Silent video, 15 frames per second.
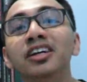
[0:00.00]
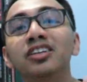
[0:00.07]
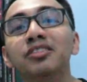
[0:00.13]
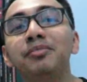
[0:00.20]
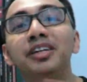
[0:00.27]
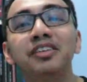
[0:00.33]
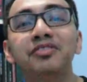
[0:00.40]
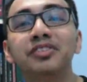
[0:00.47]
to
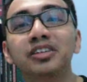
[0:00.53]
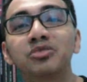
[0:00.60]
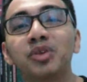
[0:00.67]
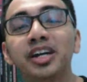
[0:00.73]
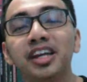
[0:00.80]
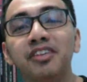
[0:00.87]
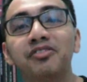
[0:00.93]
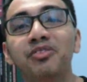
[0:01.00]
be the first
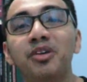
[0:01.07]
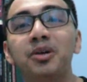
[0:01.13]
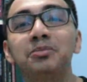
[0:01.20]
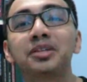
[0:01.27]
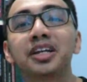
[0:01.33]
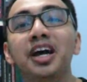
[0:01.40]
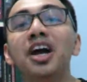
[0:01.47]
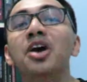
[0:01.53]
one
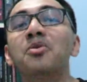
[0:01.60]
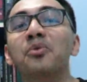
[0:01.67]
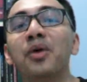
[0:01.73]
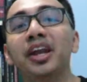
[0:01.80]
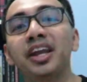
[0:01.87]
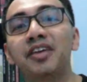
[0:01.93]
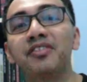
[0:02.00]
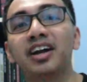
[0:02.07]
informed
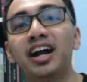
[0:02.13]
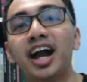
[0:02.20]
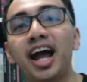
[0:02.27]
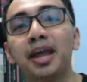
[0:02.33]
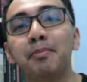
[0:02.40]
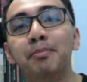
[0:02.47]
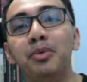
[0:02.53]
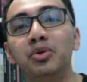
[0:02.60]
whenever
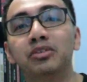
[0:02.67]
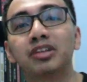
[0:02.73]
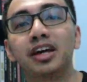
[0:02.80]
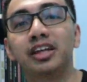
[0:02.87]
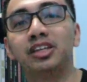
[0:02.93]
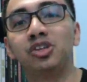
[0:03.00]
I post a